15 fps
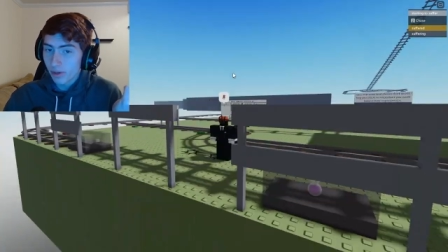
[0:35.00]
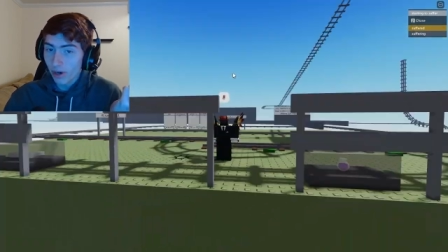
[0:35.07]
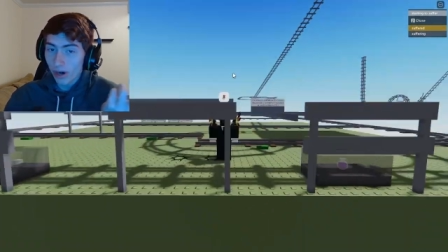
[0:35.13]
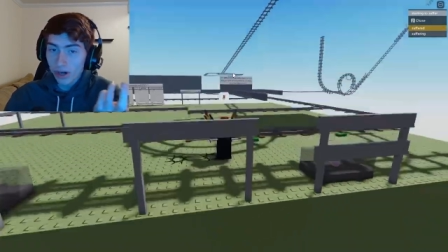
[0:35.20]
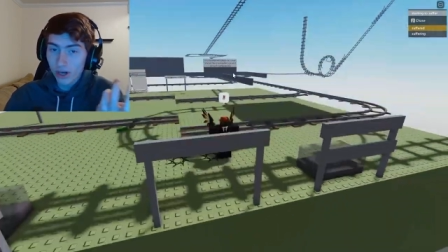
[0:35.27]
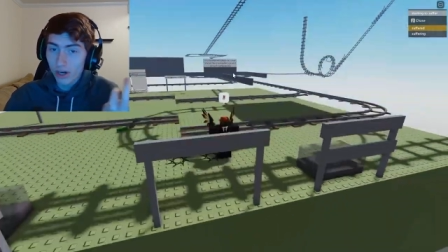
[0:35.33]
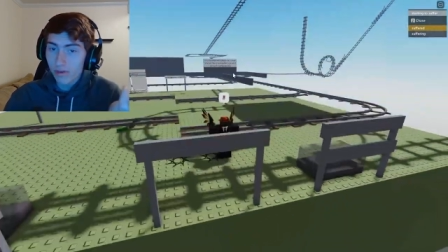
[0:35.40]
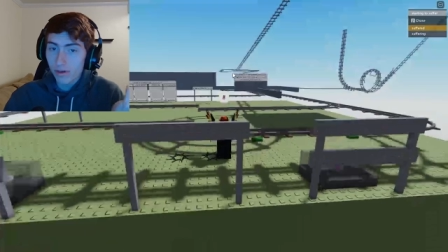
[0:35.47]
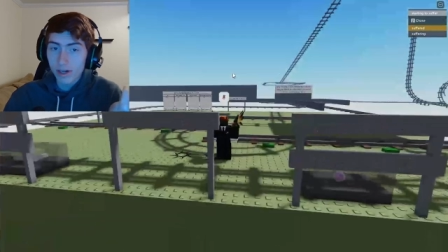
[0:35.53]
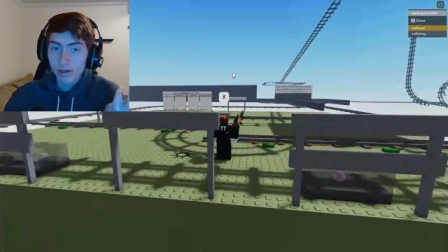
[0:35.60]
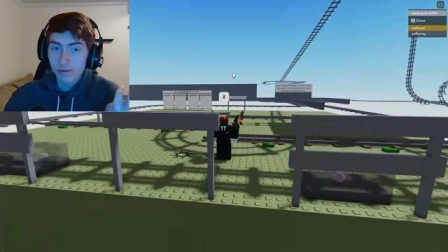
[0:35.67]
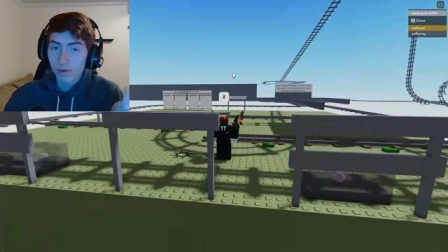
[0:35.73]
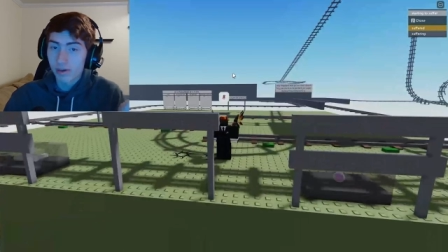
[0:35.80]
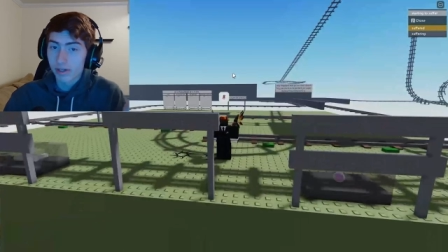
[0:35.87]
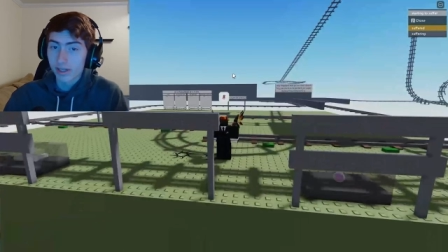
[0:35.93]
are car riding
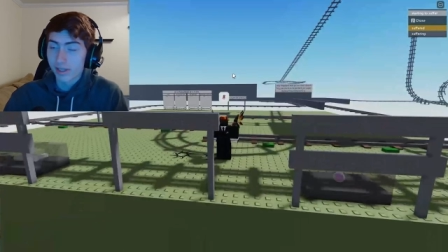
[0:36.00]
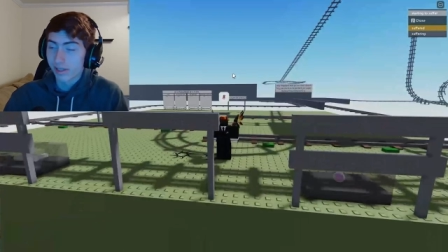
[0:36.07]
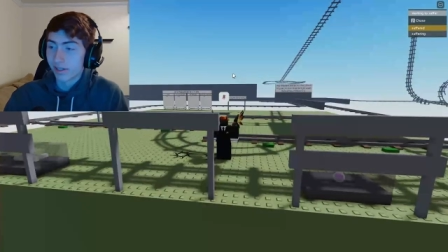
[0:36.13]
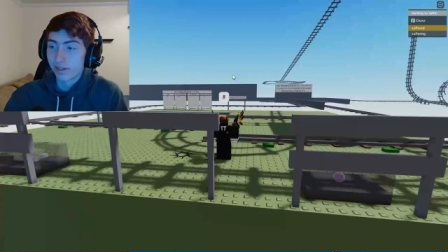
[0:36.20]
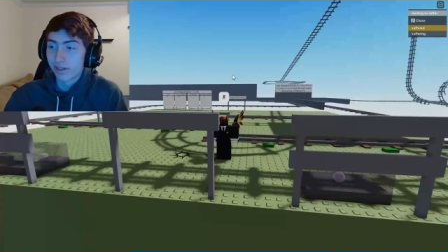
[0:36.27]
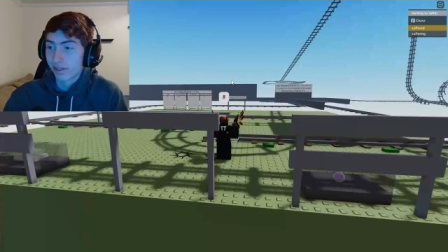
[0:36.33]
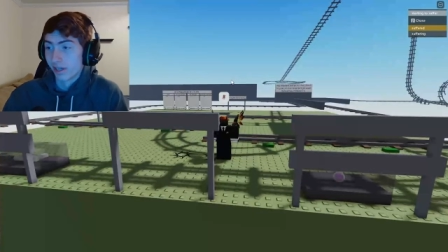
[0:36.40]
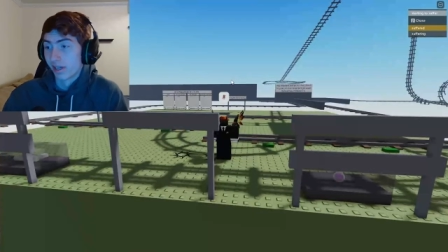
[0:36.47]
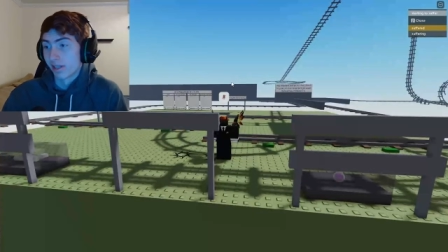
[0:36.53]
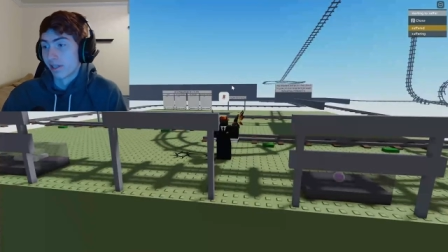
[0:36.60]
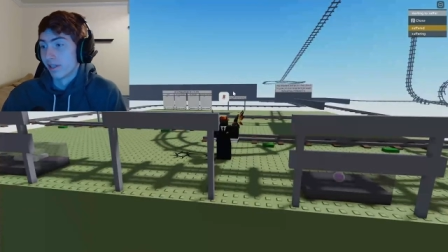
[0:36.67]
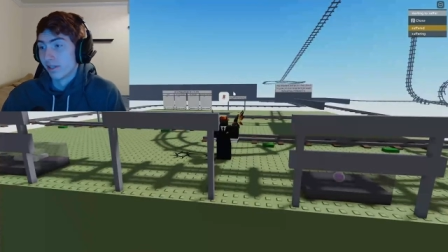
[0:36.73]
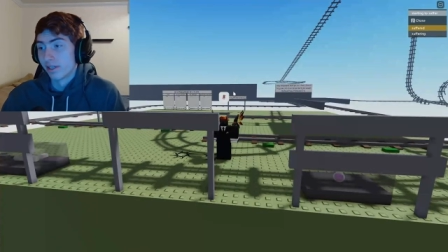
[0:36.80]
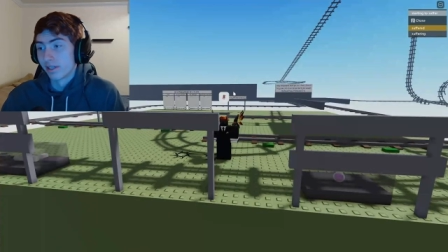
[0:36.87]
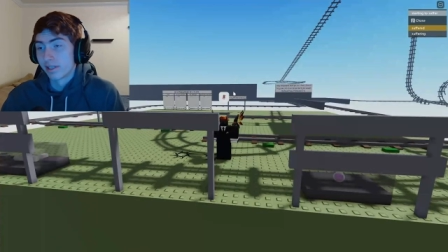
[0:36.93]
around nothing. There's
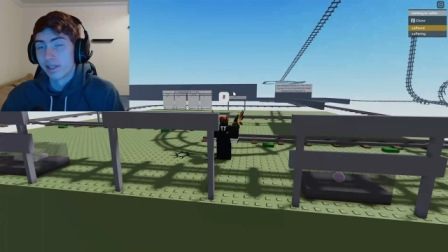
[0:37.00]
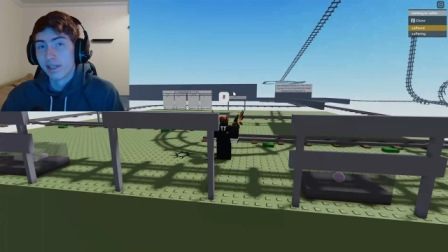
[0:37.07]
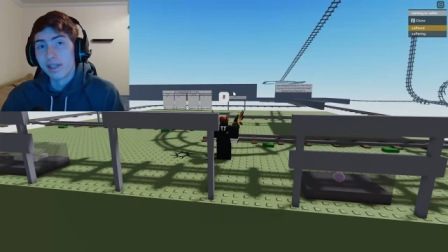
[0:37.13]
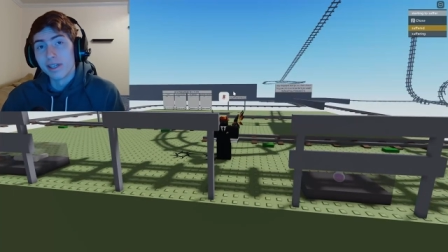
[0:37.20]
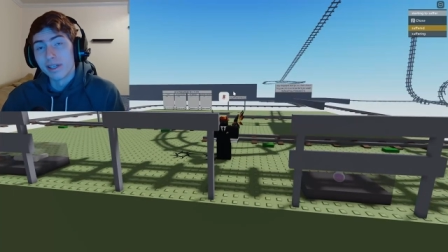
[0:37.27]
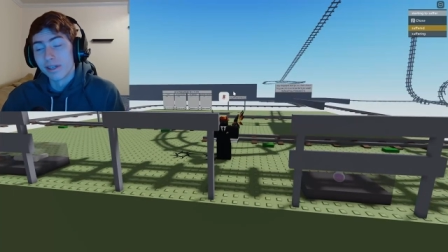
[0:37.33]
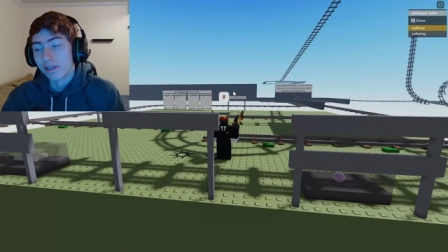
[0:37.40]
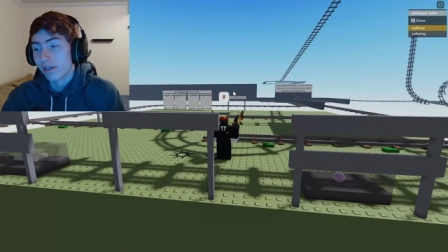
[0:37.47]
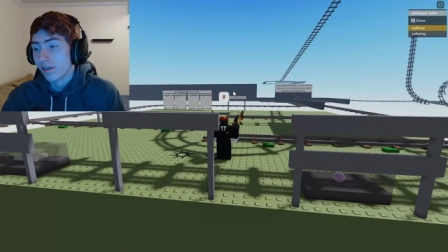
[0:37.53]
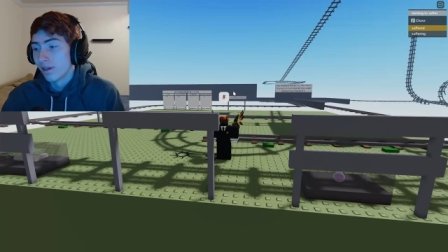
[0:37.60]
nothing to see here.